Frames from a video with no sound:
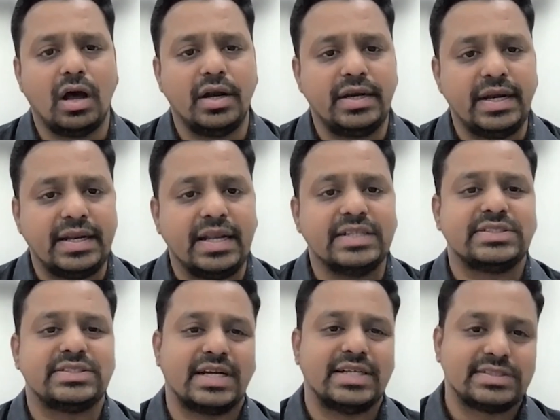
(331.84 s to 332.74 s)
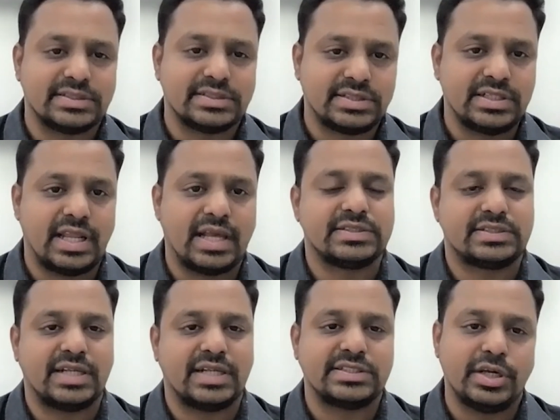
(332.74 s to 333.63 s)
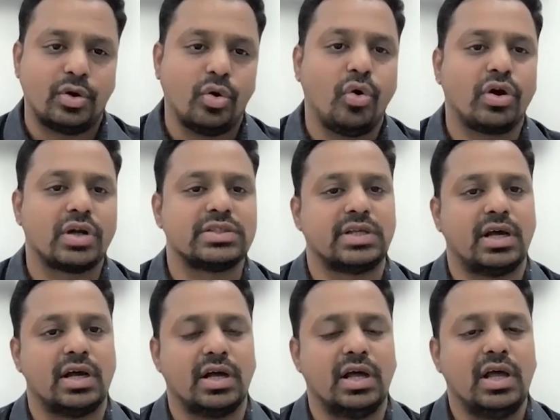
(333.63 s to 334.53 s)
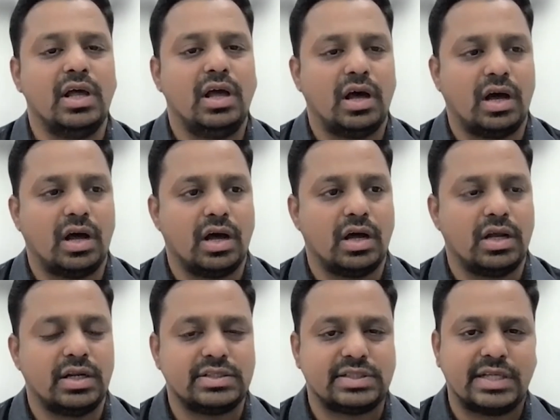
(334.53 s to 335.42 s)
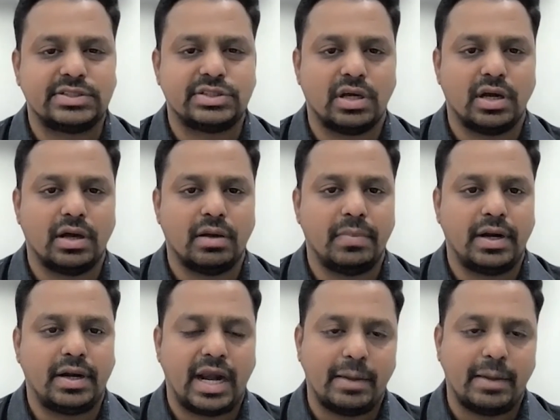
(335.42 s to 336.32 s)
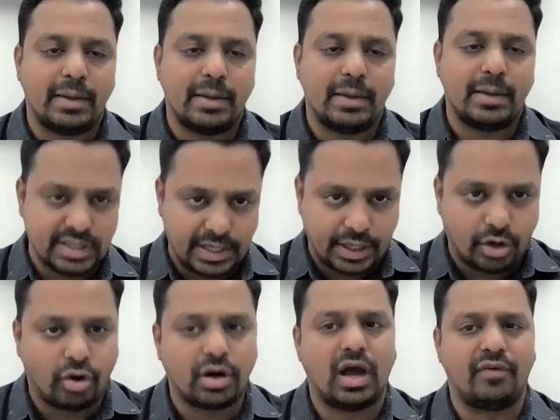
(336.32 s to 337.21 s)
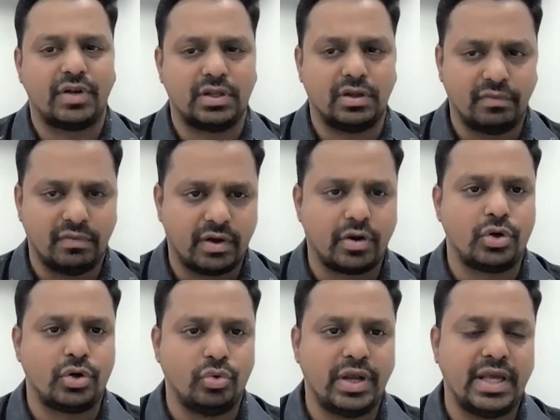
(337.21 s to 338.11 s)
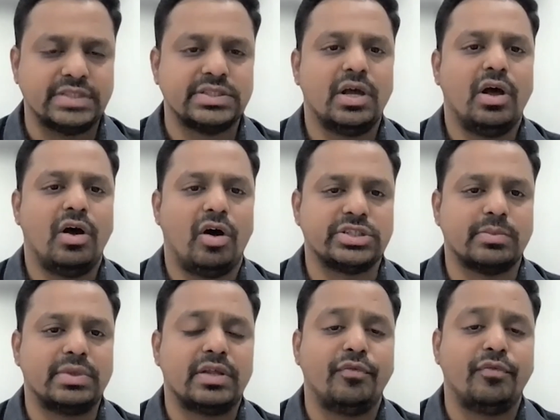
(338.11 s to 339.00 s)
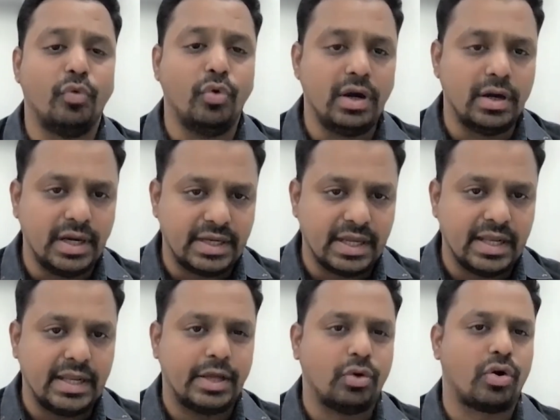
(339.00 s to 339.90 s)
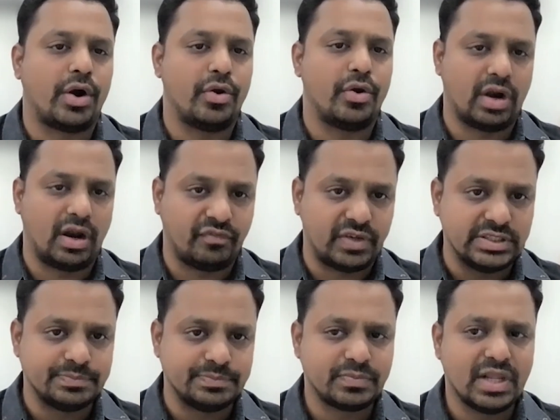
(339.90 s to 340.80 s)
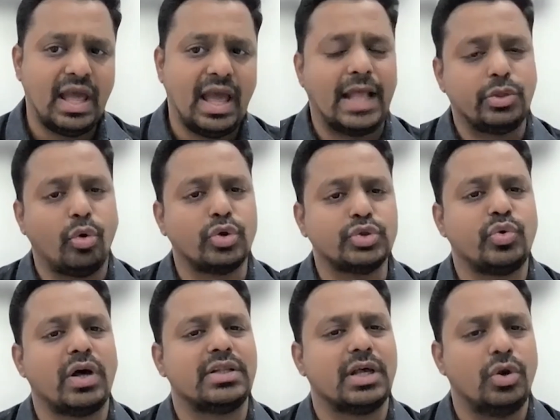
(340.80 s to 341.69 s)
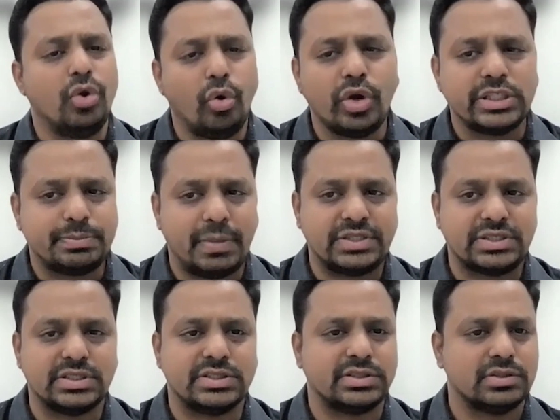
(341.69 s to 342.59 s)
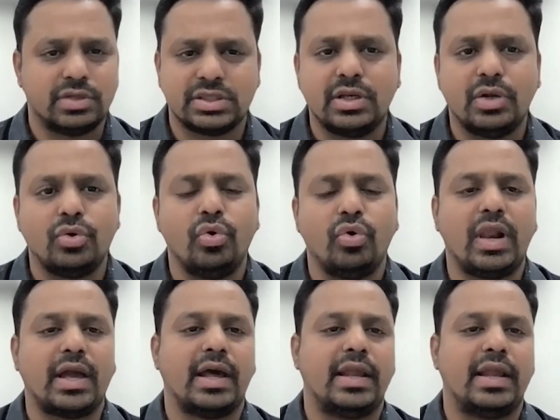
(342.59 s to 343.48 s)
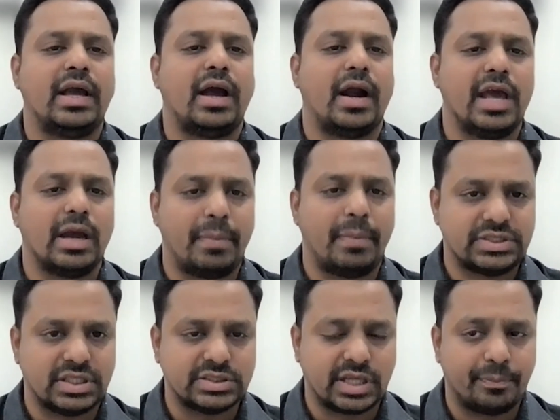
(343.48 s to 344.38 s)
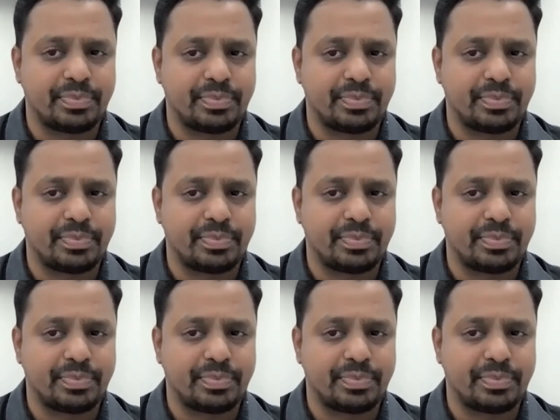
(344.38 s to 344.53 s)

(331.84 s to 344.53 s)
detailed stress testing like stress echo or stress treadmill test later on after the 1 or 2 days or something, the full detailed echocardiographies. And those who are the low risk patients, nothing look like any cardiac patient,